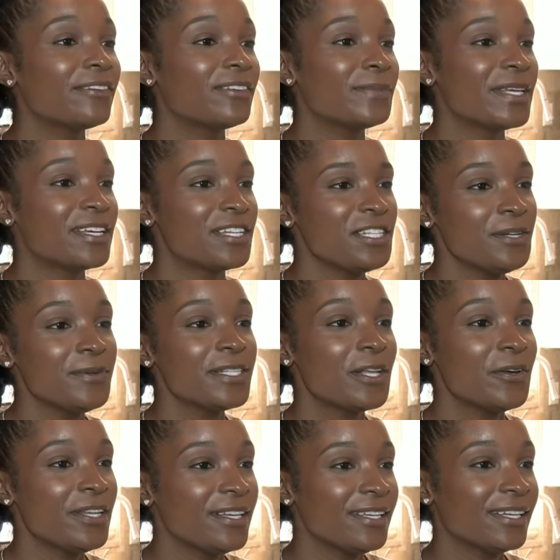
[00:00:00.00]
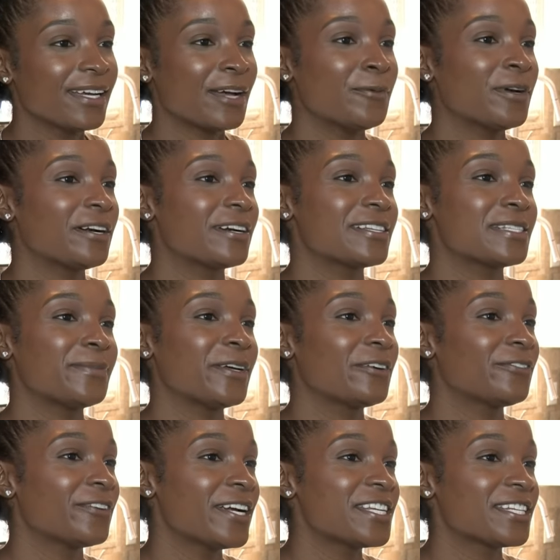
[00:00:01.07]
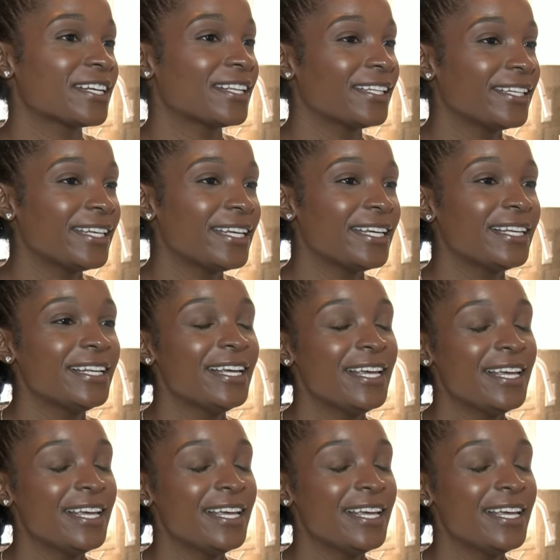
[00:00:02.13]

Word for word: of it because she was so young. I wanted her to smell fresh and clean.